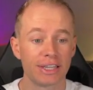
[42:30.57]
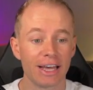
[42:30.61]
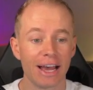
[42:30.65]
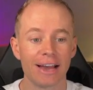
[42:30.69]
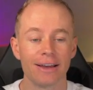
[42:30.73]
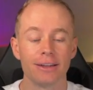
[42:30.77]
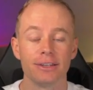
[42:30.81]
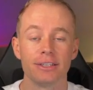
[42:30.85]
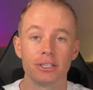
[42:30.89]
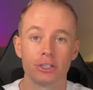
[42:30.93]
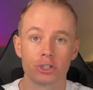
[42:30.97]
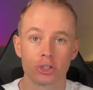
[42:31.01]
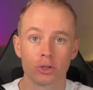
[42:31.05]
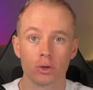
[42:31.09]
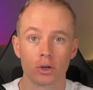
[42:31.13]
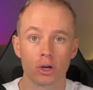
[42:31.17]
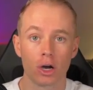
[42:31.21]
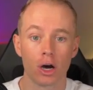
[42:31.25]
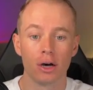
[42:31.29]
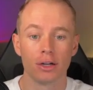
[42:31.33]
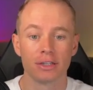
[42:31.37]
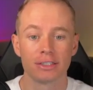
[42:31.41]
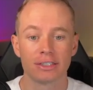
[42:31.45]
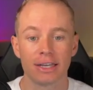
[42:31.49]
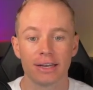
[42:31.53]
that additional
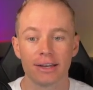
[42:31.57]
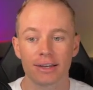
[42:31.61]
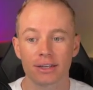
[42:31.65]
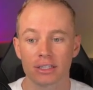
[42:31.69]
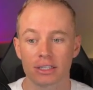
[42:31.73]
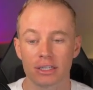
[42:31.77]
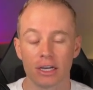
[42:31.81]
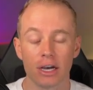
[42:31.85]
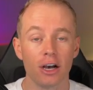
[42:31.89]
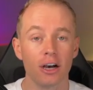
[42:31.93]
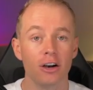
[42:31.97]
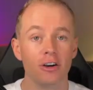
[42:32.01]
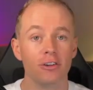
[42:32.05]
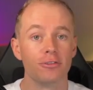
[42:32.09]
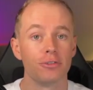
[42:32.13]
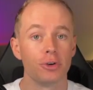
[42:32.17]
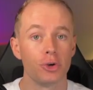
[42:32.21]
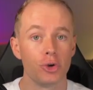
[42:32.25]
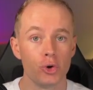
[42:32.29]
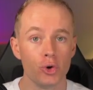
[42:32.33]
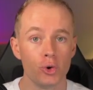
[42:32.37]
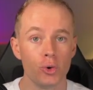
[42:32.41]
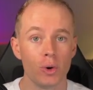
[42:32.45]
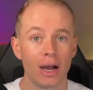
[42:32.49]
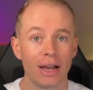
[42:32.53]
context of
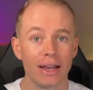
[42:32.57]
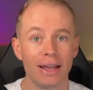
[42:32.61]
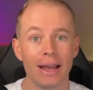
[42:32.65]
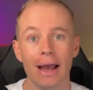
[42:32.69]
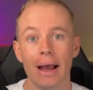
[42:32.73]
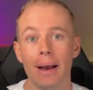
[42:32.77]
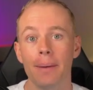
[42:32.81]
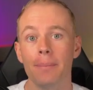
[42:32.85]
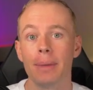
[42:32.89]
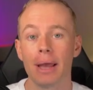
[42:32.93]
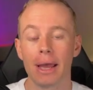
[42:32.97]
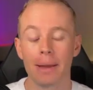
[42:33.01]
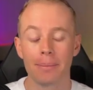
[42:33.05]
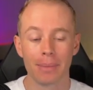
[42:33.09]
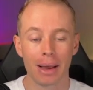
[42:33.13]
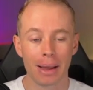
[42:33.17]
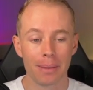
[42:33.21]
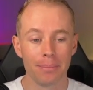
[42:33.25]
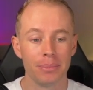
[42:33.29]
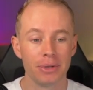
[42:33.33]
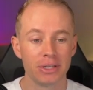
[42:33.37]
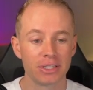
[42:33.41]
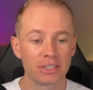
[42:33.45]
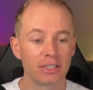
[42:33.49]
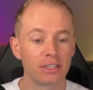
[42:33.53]
who I am and my
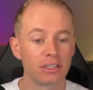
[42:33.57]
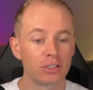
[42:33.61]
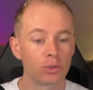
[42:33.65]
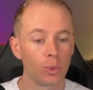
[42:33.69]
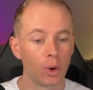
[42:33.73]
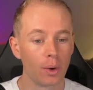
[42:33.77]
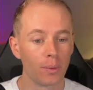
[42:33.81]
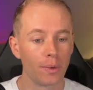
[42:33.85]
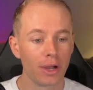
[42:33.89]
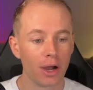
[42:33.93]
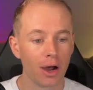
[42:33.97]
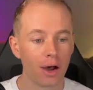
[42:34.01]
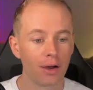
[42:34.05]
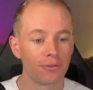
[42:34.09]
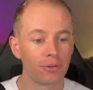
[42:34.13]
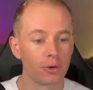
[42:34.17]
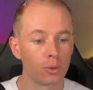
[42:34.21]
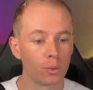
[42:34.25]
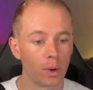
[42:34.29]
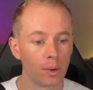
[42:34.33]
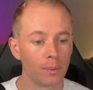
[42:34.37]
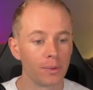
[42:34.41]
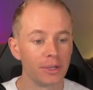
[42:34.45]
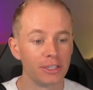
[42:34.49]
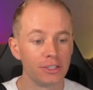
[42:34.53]
business, what we
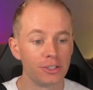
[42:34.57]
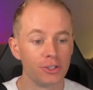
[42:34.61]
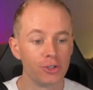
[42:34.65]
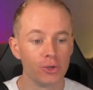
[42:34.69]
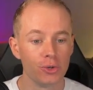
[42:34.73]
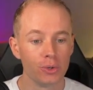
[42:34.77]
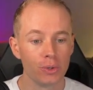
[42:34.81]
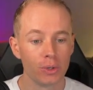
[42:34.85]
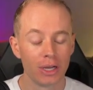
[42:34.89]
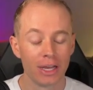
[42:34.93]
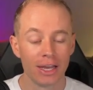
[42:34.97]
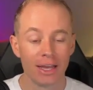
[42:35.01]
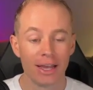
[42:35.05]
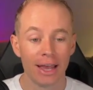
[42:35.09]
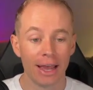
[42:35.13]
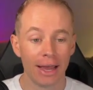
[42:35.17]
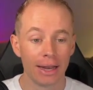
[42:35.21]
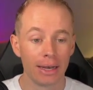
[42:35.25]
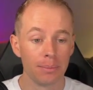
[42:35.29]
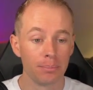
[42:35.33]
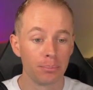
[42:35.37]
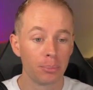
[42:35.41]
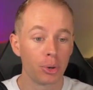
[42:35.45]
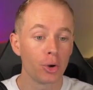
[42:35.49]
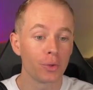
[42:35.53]
offer, what we do,
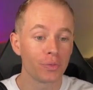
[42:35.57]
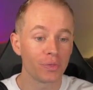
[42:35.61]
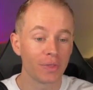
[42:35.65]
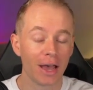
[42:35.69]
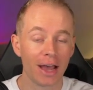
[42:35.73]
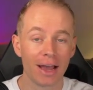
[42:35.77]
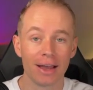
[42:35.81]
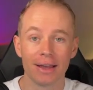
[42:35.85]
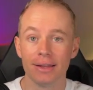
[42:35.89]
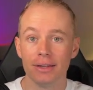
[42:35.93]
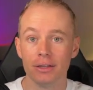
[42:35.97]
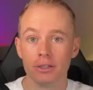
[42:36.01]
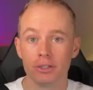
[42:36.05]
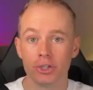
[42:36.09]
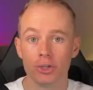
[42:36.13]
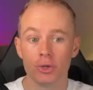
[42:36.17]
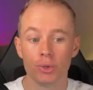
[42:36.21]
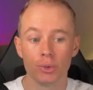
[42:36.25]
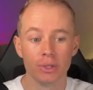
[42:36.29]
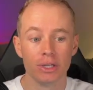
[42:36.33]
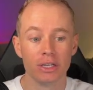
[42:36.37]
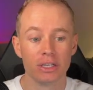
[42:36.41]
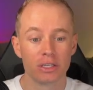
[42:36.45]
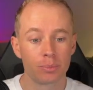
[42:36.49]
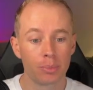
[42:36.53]
and it put that
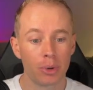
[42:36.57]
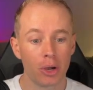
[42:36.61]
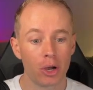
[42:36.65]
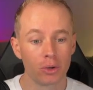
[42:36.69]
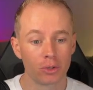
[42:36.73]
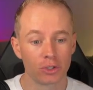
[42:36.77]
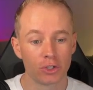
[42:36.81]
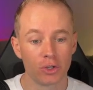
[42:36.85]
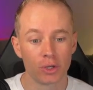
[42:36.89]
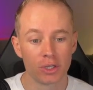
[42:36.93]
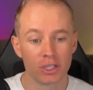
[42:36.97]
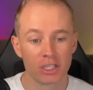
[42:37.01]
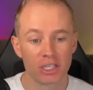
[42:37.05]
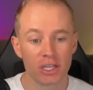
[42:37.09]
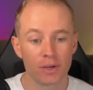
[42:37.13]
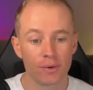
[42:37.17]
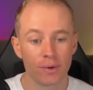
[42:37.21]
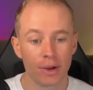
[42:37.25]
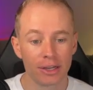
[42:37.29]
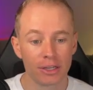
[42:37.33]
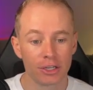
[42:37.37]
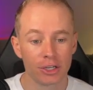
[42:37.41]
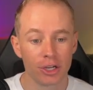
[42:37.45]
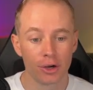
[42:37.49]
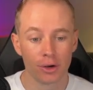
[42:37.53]
into this post. You can see
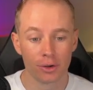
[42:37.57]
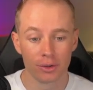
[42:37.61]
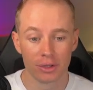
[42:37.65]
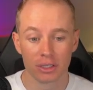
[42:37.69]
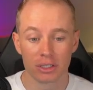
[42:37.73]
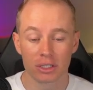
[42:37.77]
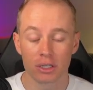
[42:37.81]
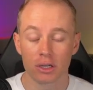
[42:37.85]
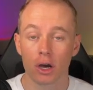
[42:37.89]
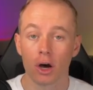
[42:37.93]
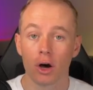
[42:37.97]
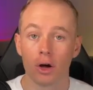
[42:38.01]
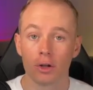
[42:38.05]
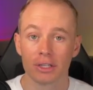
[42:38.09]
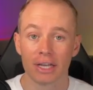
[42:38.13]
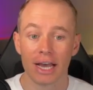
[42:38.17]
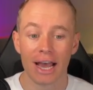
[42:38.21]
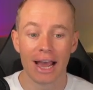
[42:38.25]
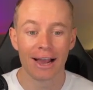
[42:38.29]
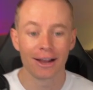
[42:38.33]
right here, this call to